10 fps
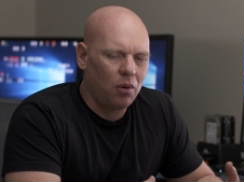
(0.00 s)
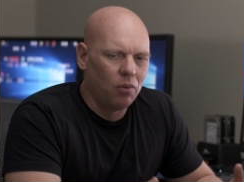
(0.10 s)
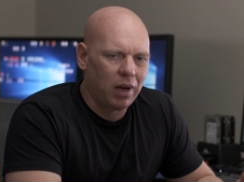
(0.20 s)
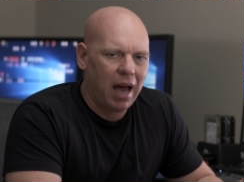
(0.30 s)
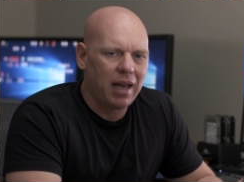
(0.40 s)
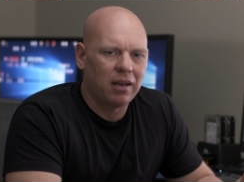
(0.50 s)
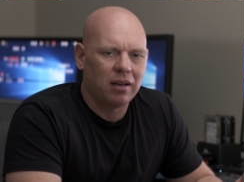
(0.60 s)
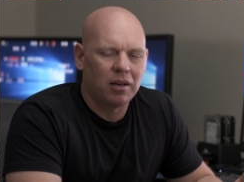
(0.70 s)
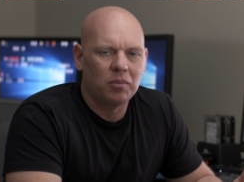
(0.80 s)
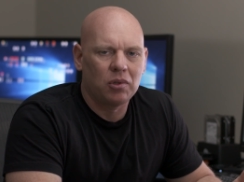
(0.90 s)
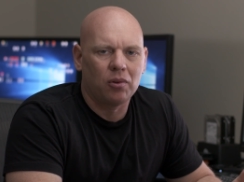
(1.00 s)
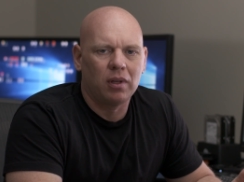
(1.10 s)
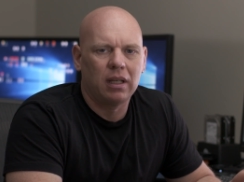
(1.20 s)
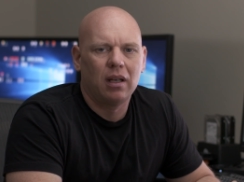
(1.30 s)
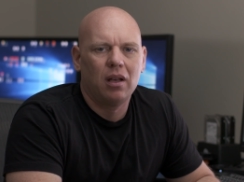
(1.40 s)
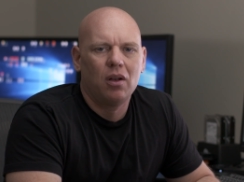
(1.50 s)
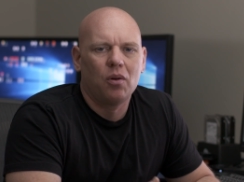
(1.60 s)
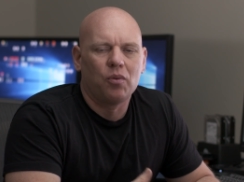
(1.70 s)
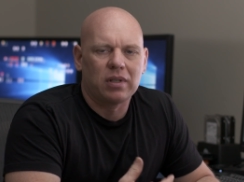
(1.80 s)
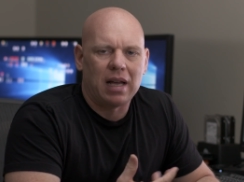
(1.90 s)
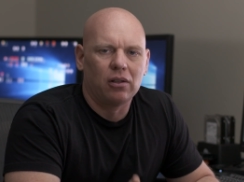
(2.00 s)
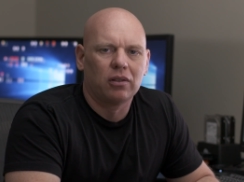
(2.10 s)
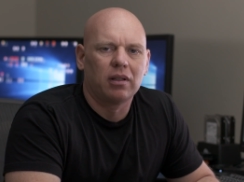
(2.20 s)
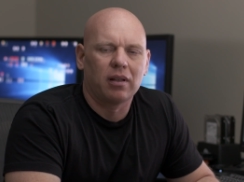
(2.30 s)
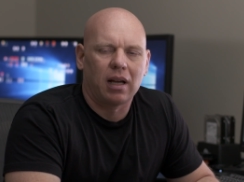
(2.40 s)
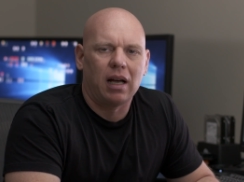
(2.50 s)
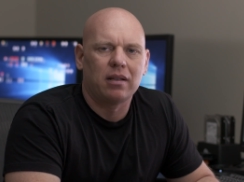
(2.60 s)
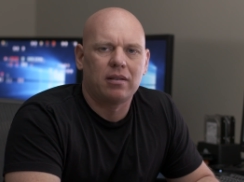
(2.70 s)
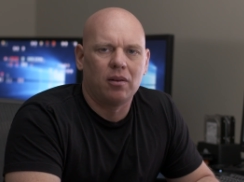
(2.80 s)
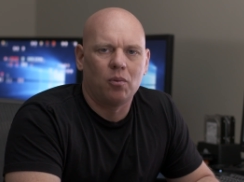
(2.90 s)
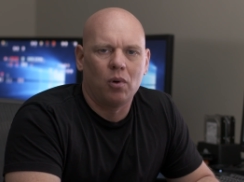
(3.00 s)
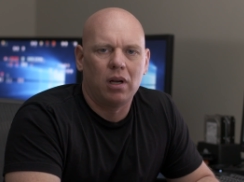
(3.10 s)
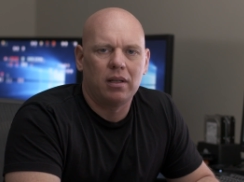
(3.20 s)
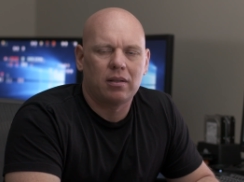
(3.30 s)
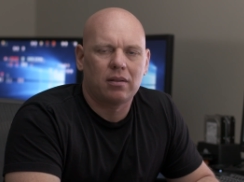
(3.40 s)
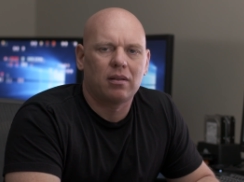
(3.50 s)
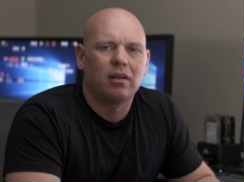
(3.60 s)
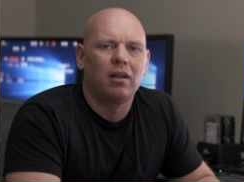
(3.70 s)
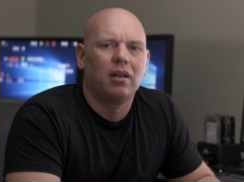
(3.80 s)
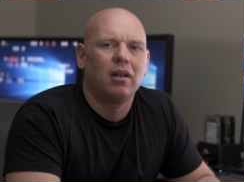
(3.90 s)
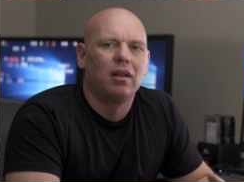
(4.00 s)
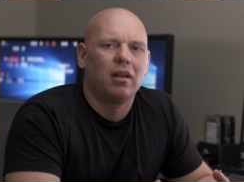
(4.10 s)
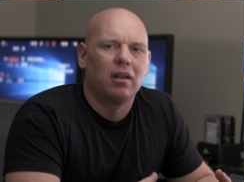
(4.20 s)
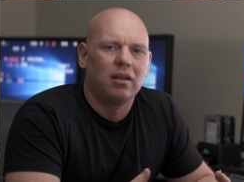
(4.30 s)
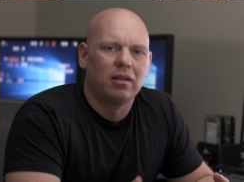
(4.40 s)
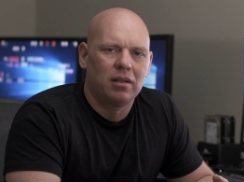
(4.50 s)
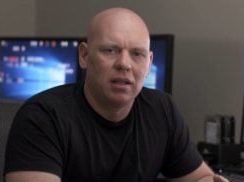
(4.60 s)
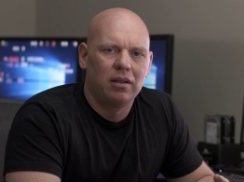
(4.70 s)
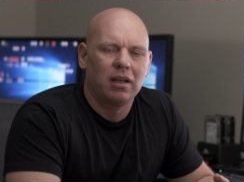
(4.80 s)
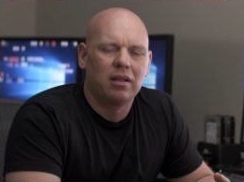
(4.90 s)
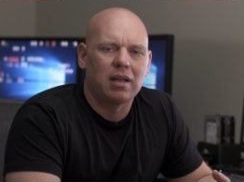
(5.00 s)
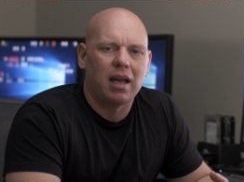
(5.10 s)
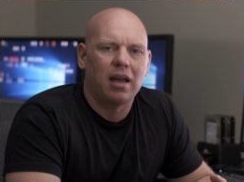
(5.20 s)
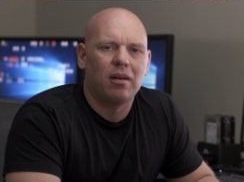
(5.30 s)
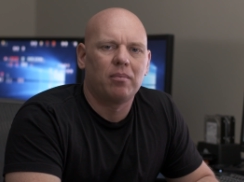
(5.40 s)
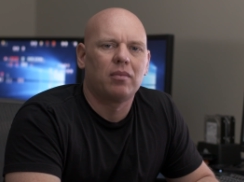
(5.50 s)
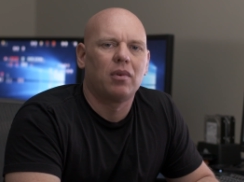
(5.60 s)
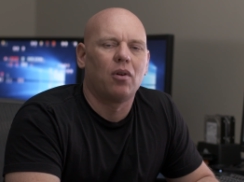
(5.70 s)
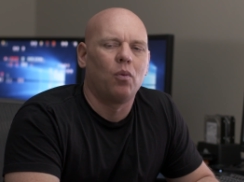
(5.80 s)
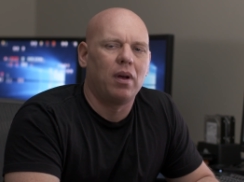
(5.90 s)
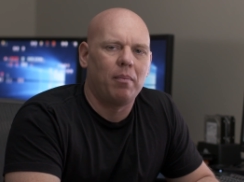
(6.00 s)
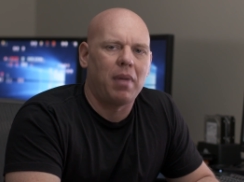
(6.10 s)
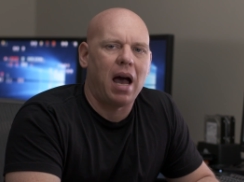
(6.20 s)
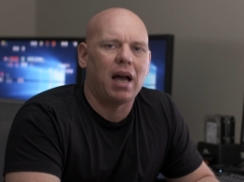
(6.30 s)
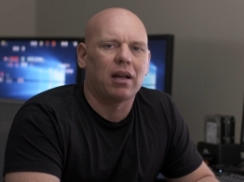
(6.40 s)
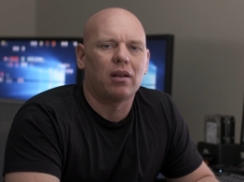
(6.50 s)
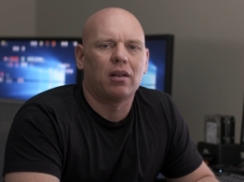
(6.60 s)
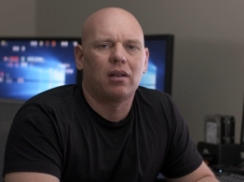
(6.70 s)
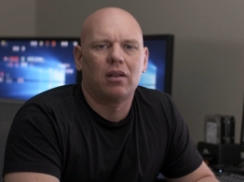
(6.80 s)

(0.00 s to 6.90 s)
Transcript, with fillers: what I ended up doing was I looked at the content once, did the exam, went back,